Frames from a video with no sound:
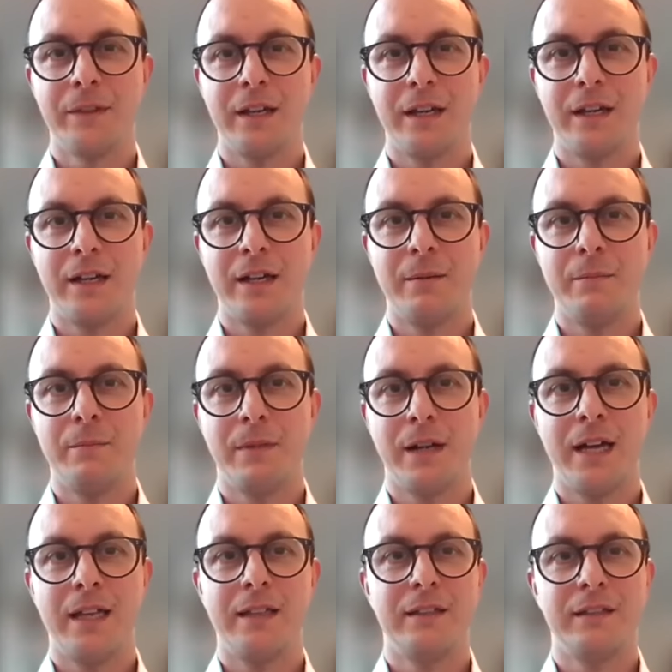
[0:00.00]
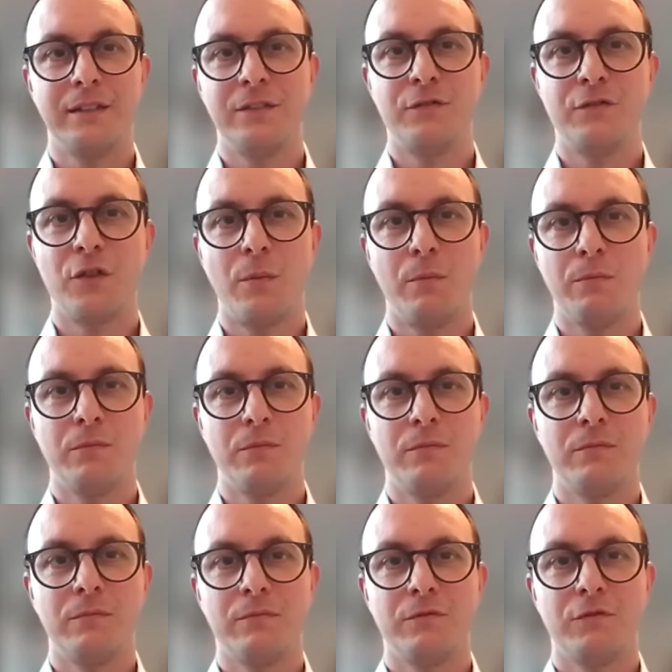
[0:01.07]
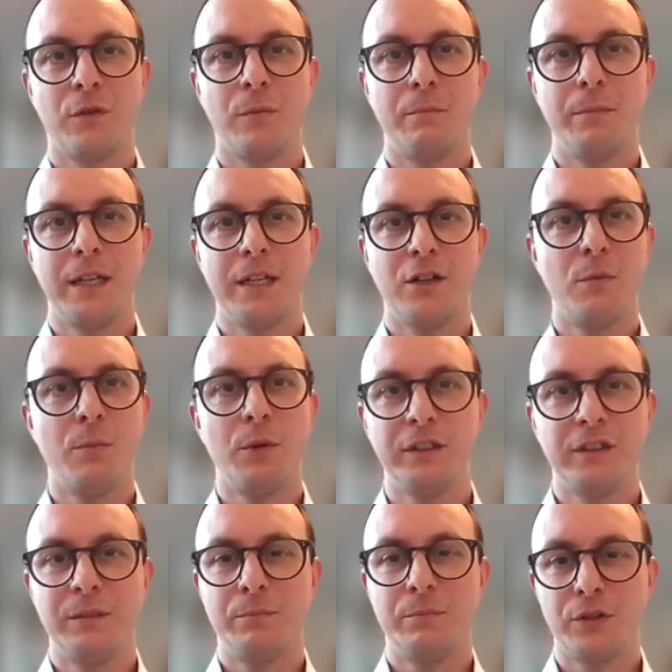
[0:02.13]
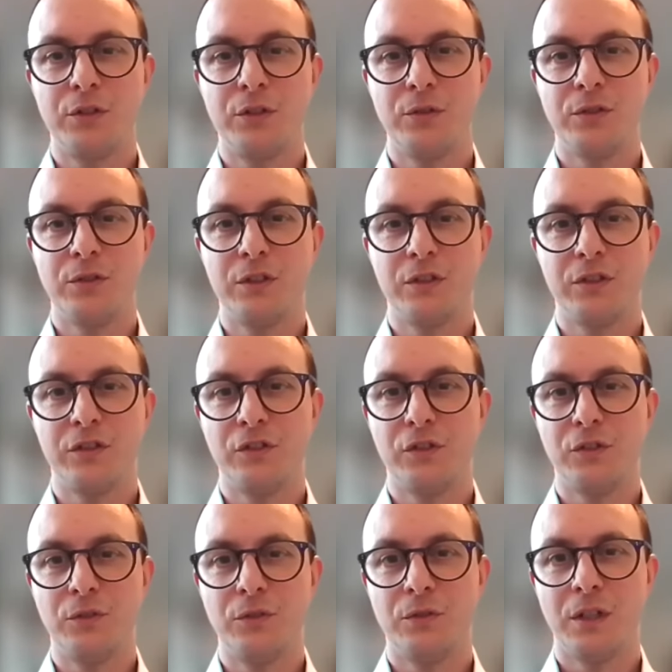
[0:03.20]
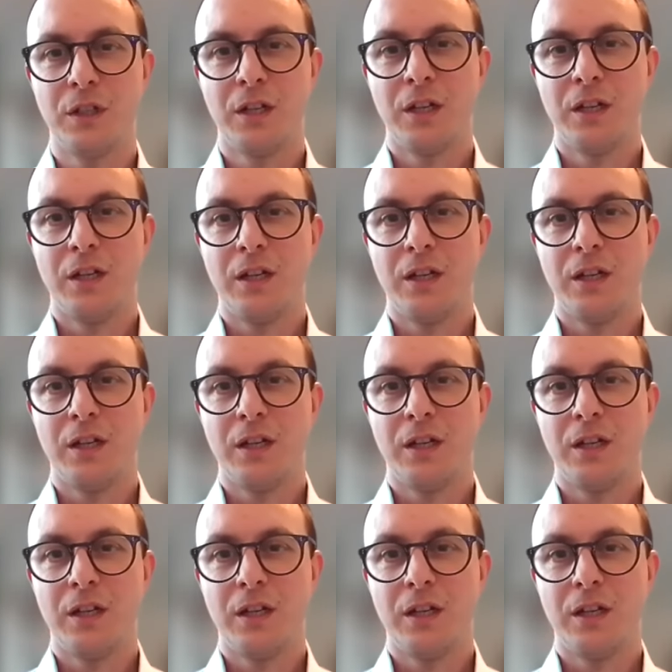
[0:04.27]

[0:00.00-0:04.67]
and from big commodity producers to